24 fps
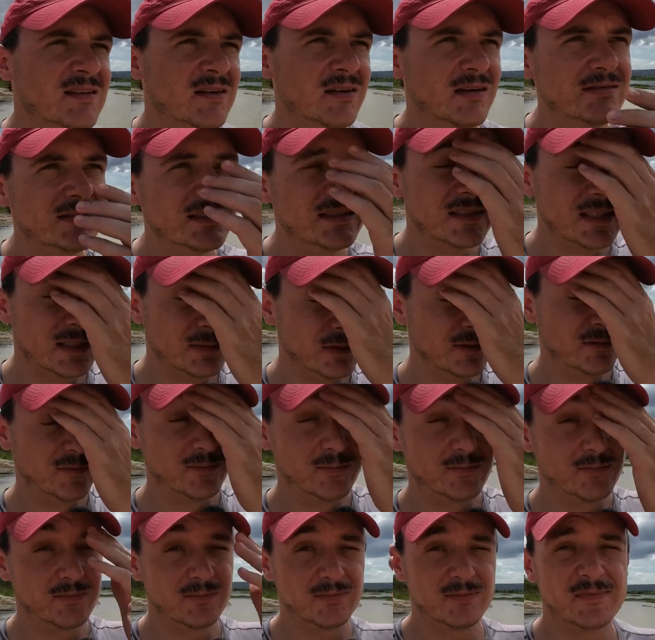obviously
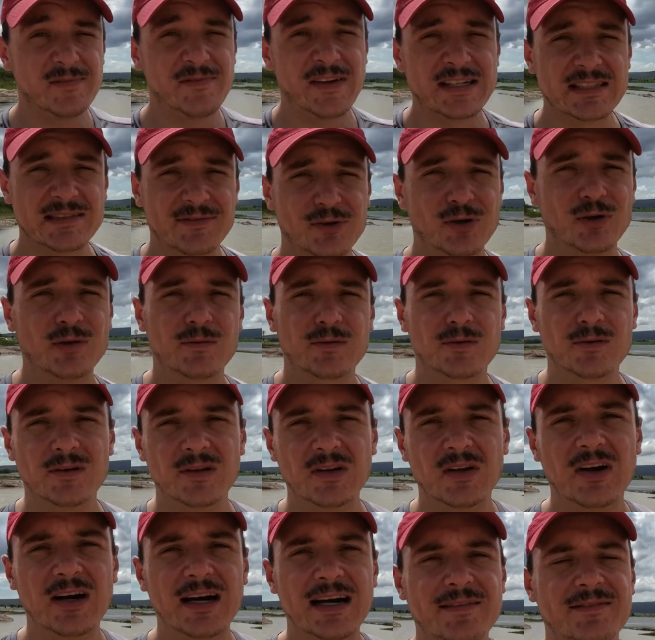with things I've gone through in
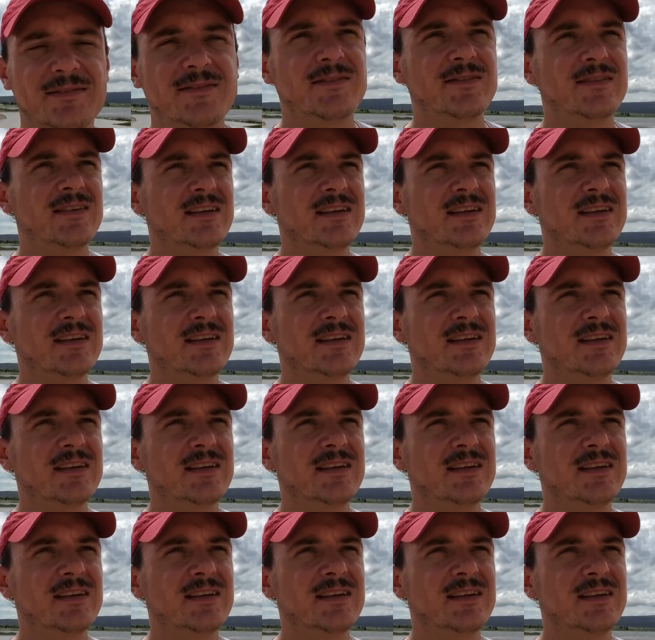life,